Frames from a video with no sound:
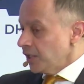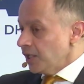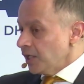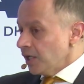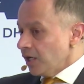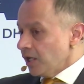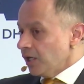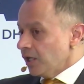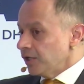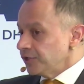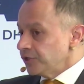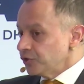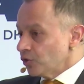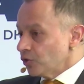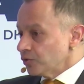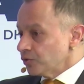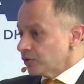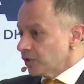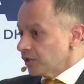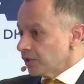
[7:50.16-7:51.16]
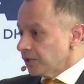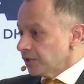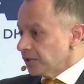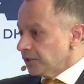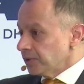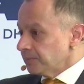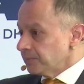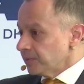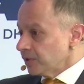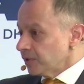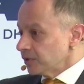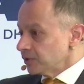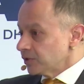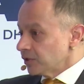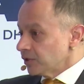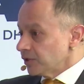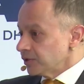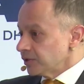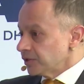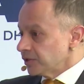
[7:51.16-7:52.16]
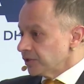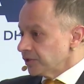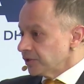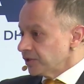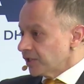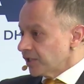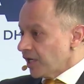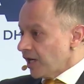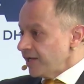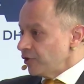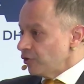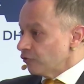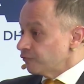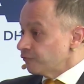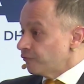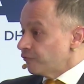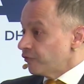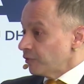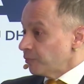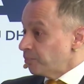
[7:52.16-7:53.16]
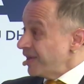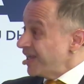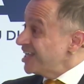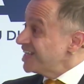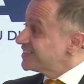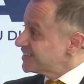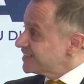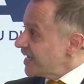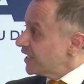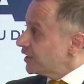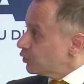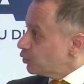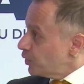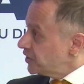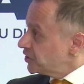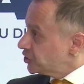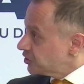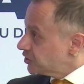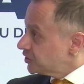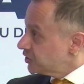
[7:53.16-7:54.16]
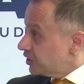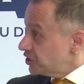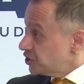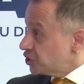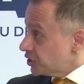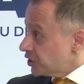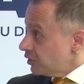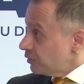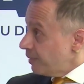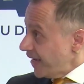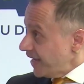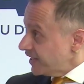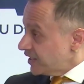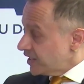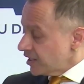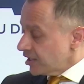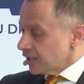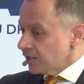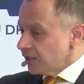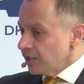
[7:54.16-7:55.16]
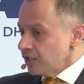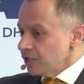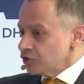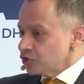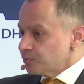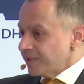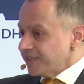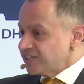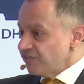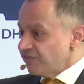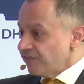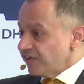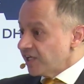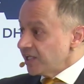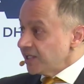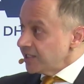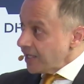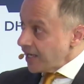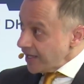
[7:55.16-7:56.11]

the kind of pace at which digital banking specifically,